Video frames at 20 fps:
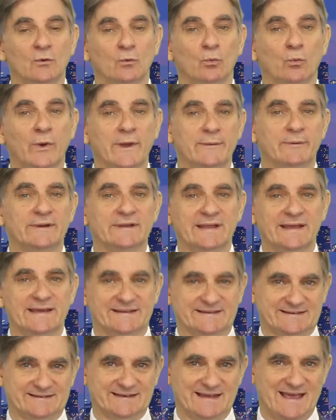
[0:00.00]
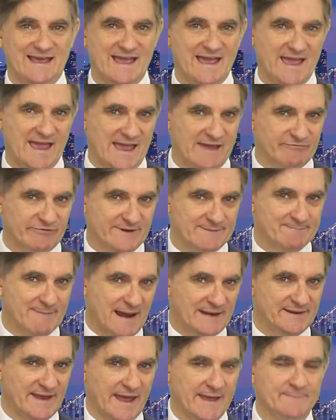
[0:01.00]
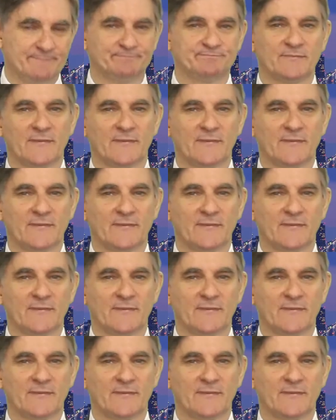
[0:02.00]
we release every Monday.